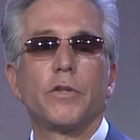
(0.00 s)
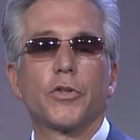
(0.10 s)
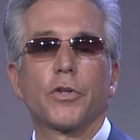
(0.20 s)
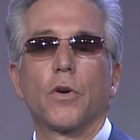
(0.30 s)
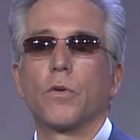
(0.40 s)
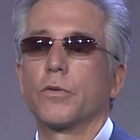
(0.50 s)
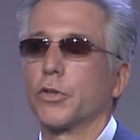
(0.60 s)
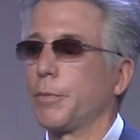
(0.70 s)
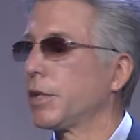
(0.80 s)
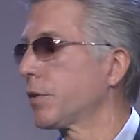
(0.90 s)
you show
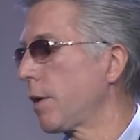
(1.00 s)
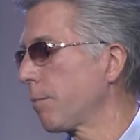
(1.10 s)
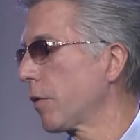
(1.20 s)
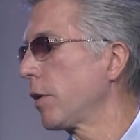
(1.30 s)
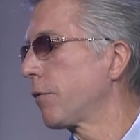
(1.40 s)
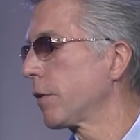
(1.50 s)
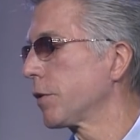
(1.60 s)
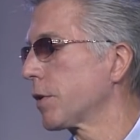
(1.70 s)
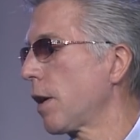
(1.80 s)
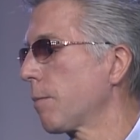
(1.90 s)
tremendous empathy for
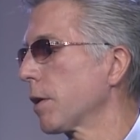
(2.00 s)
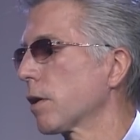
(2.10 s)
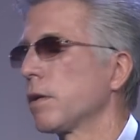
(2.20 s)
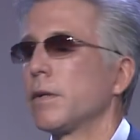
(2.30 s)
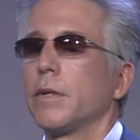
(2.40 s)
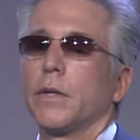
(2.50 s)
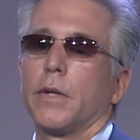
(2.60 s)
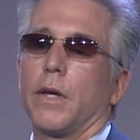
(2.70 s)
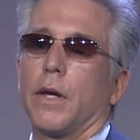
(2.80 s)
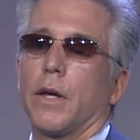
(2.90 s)
this topic.
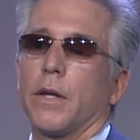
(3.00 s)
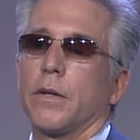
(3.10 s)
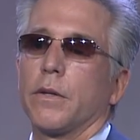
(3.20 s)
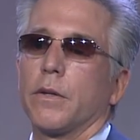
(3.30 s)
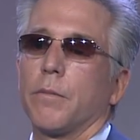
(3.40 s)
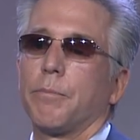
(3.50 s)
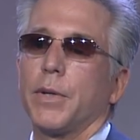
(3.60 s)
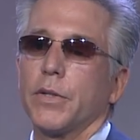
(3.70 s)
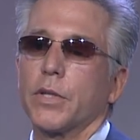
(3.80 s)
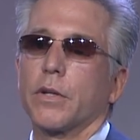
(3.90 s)
And
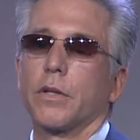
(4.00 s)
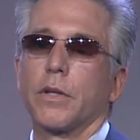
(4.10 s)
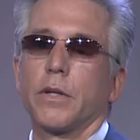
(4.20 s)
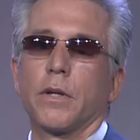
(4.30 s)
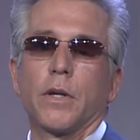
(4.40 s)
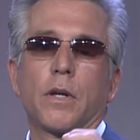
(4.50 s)
basically,